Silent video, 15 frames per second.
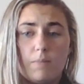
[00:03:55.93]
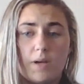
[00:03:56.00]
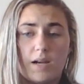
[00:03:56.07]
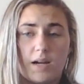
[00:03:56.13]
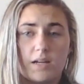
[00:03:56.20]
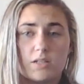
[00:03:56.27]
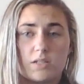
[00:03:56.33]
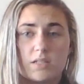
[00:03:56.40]

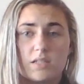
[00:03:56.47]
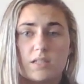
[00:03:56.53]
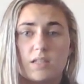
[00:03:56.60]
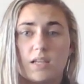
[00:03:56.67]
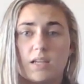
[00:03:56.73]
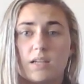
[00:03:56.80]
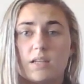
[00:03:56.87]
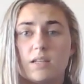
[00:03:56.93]
And I just
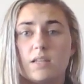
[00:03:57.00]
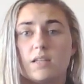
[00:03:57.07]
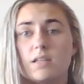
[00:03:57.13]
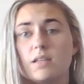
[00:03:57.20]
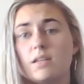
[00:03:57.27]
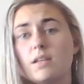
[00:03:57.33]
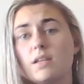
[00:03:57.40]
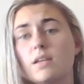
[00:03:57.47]
think,
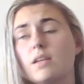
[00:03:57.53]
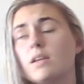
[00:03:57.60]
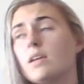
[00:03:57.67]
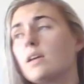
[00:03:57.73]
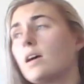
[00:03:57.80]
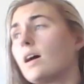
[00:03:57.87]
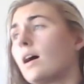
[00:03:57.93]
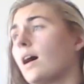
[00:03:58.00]

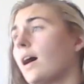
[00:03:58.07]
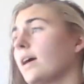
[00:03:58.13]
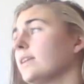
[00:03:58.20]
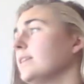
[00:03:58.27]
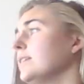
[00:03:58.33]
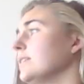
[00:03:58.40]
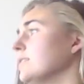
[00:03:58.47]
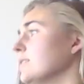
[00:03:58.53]

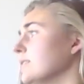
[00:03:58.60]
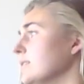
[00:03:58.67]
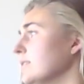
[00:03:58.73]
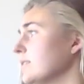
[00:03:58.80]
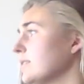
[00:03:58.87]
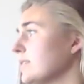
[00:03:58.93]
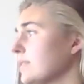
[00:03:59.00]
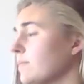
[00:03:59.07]
I need to
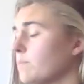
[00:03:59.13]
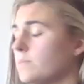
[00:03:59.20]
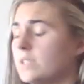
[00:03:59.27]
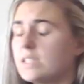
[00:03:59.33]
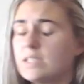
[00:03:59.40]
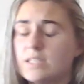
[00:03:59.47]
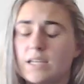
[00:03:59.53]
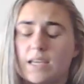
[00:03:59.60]

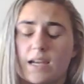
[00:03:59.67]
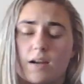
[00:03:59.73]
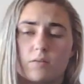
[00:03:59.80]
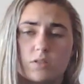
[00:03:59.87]
stick it